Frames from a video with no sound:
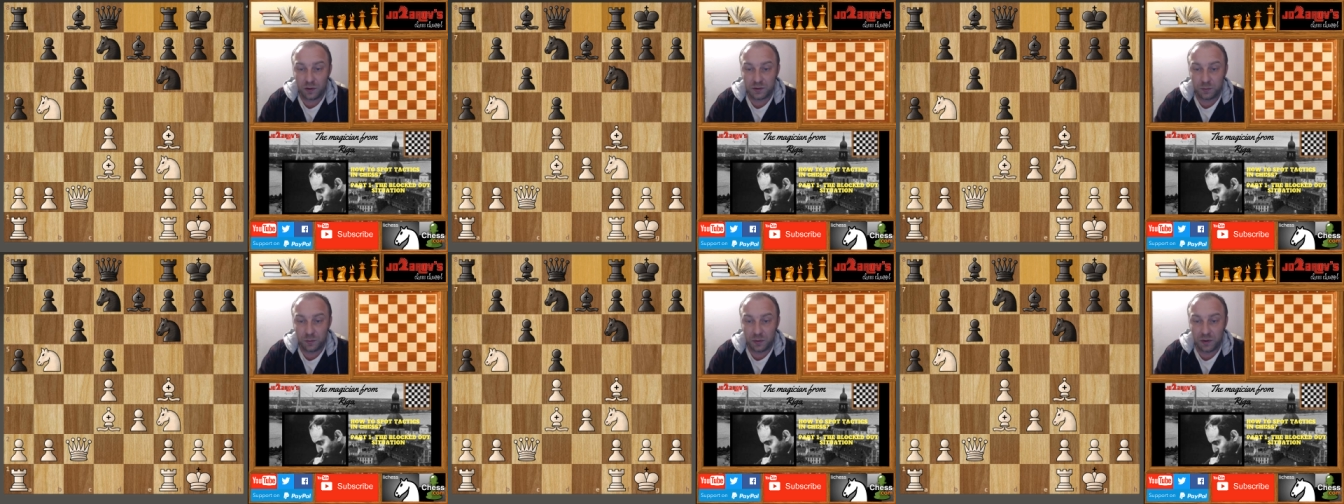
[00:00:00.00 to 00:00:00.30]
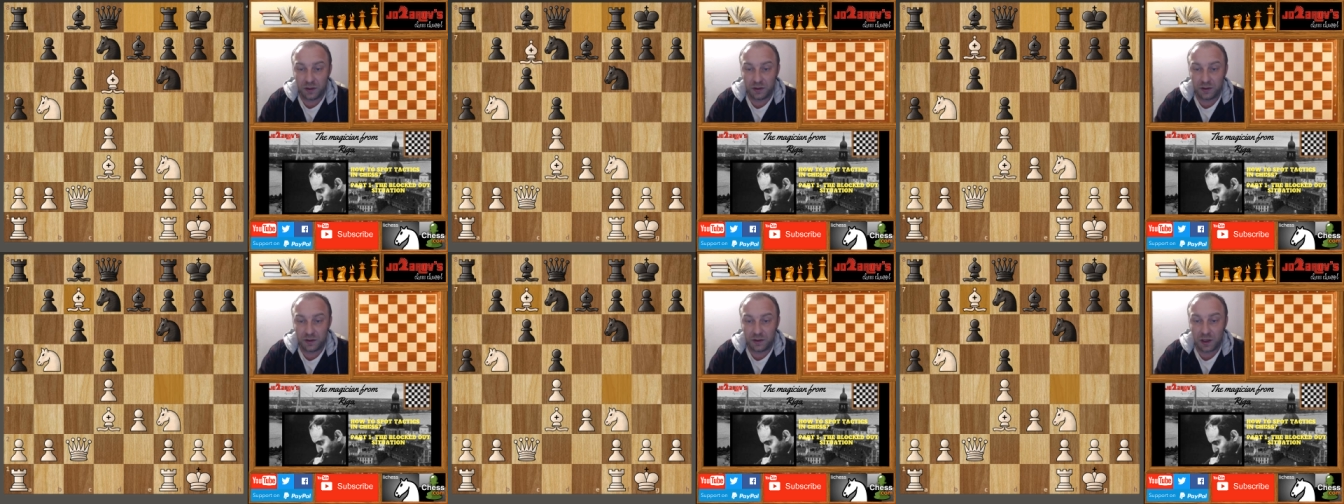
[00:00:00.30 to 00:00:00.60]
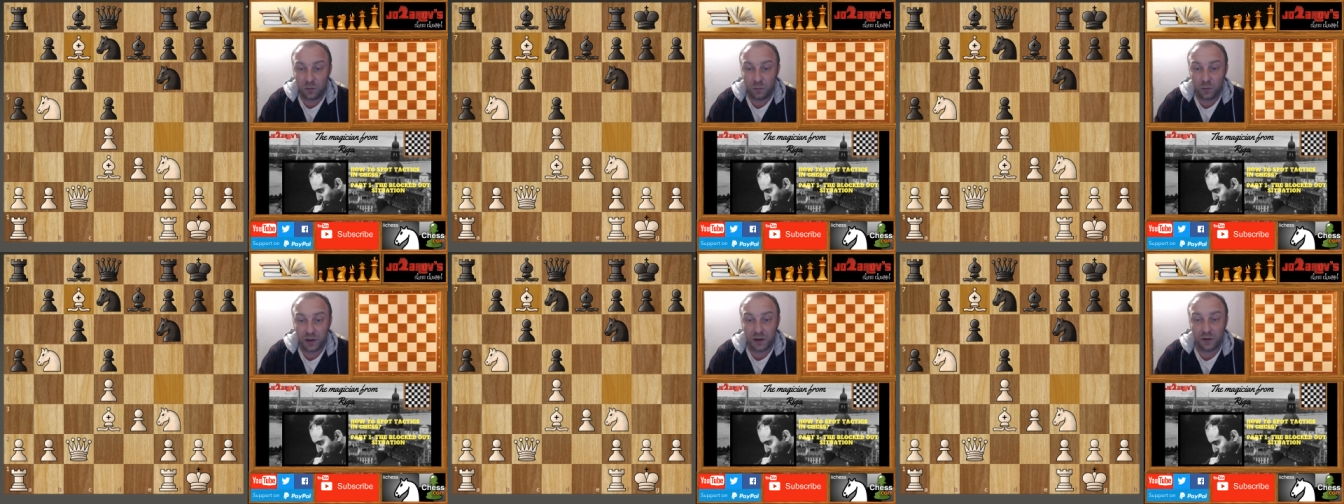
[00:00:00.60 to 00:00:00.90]
is played
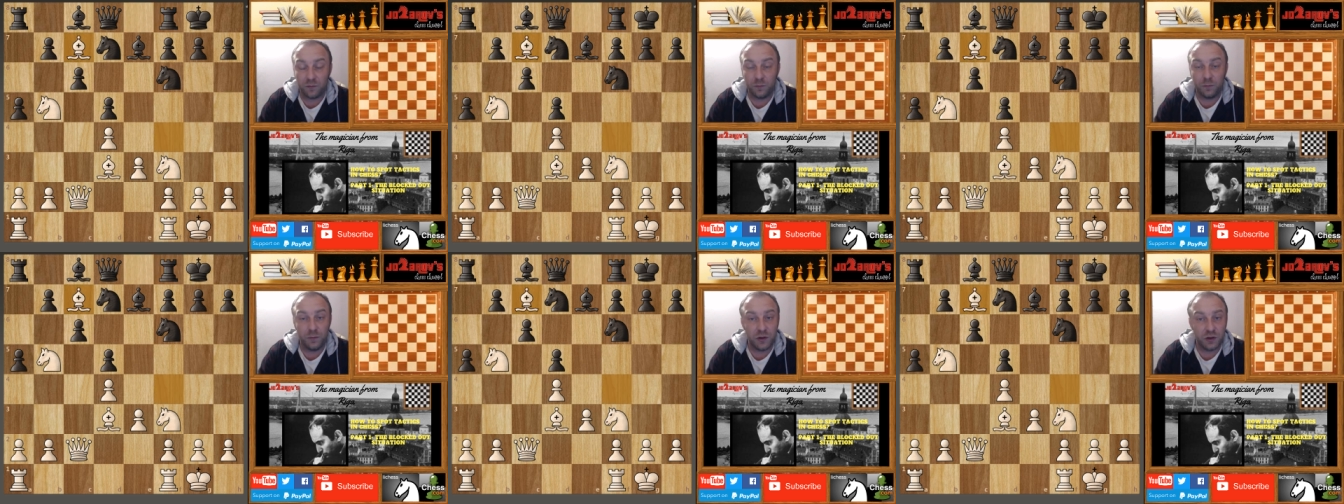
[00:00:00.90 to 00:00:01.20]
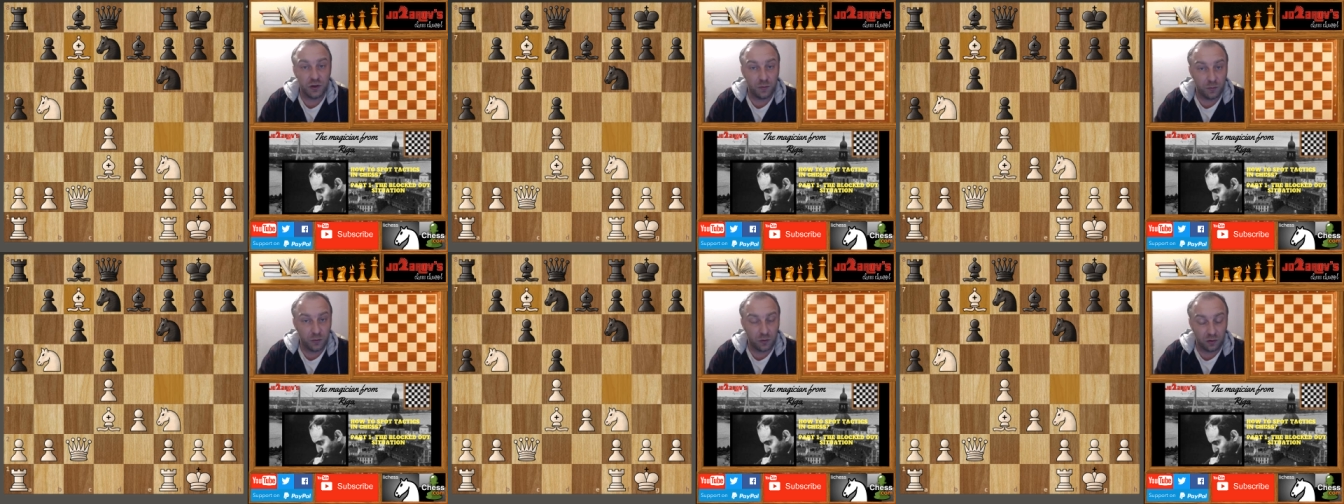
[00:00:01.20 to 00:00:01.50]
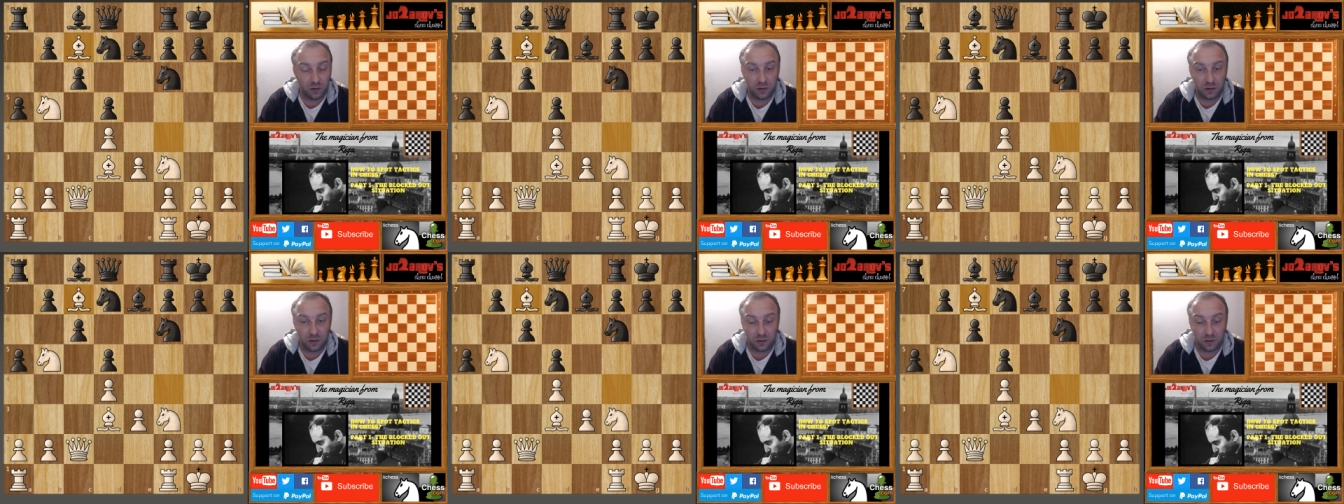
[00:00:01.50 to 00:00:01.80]
then we have bishop
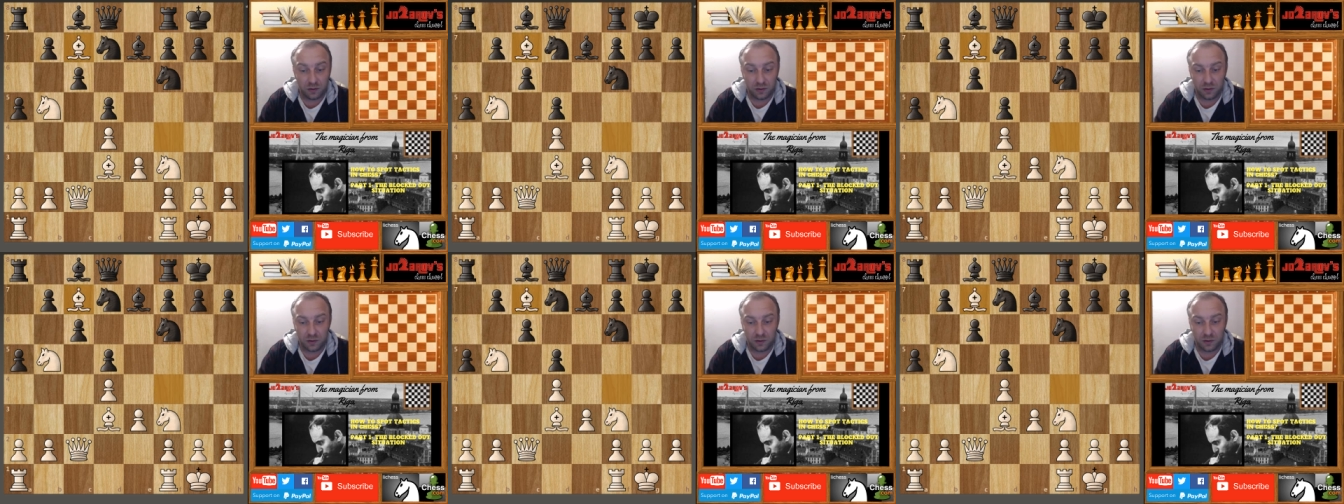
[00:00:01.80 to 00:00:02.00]
on uh,